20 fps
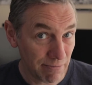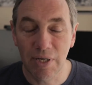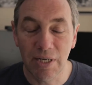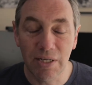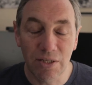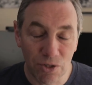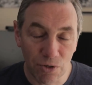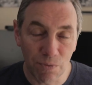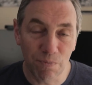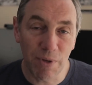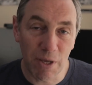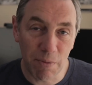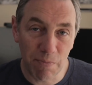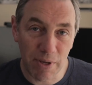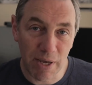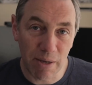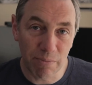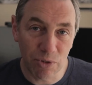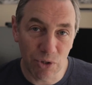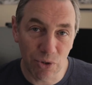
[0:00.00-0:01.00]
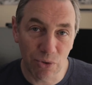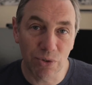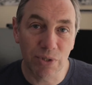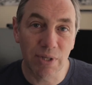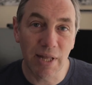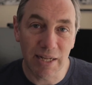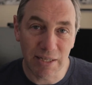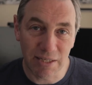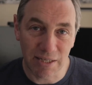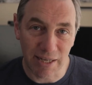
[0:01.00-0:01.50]
In some PPM tools,
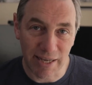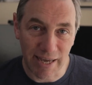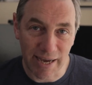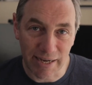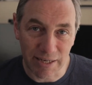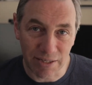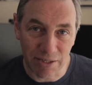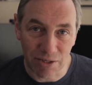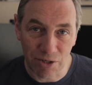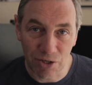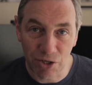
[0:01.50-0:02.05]
that's the case.